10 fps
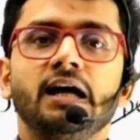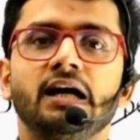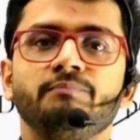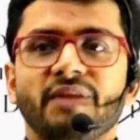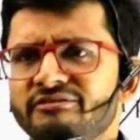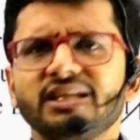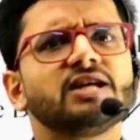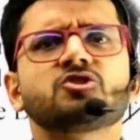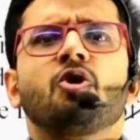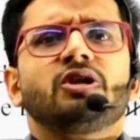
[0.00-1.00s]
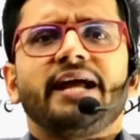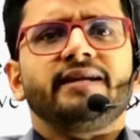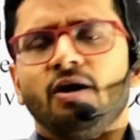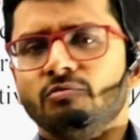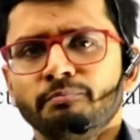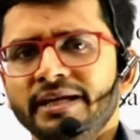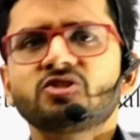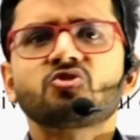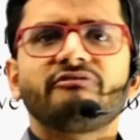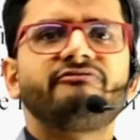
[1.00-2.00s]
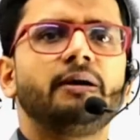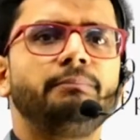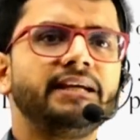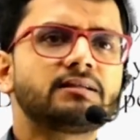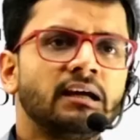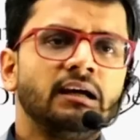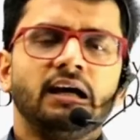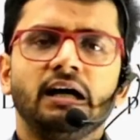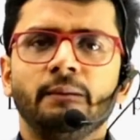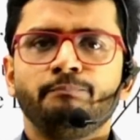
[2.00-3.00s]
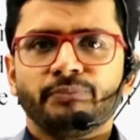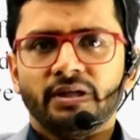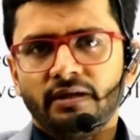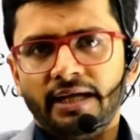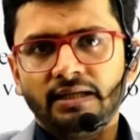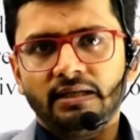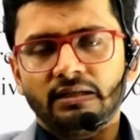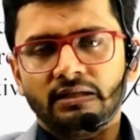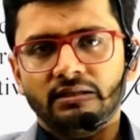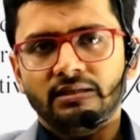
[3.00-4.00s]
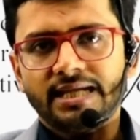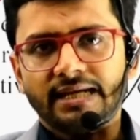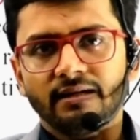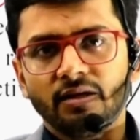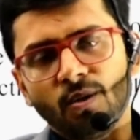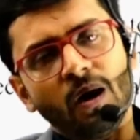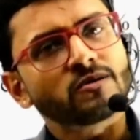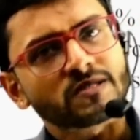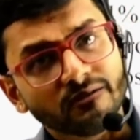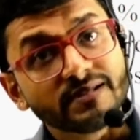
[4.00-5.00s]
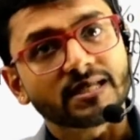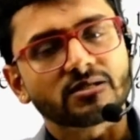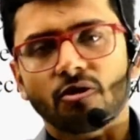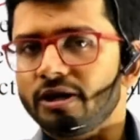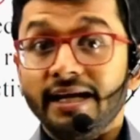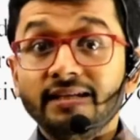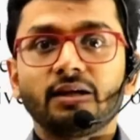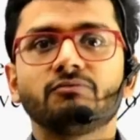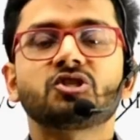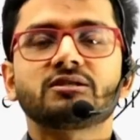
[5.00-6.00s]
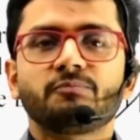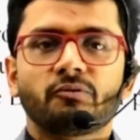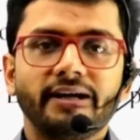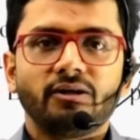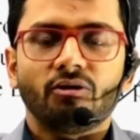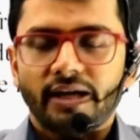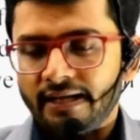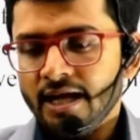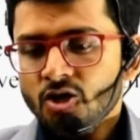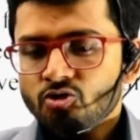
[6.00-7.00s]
Everything is online now, be it software, be it any technical know-how services or anything which is provided online.